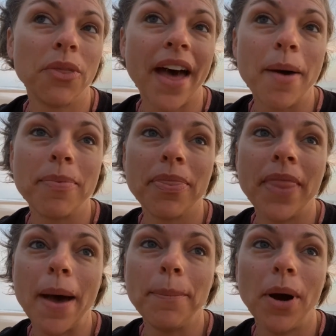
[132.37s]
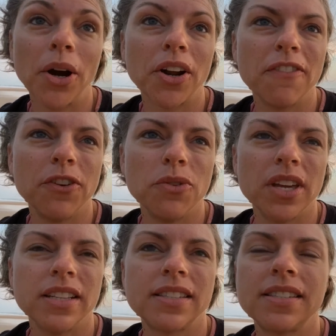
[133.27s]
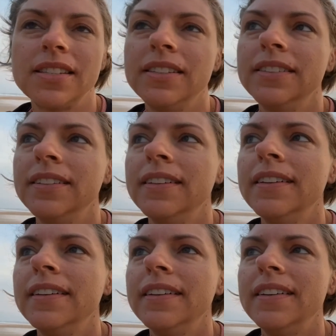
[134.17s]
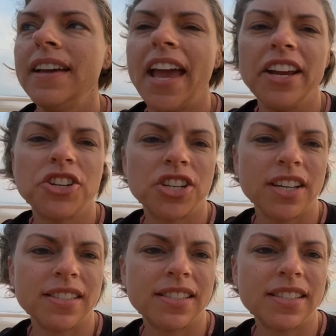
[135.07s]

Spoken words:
That part of you that's anxious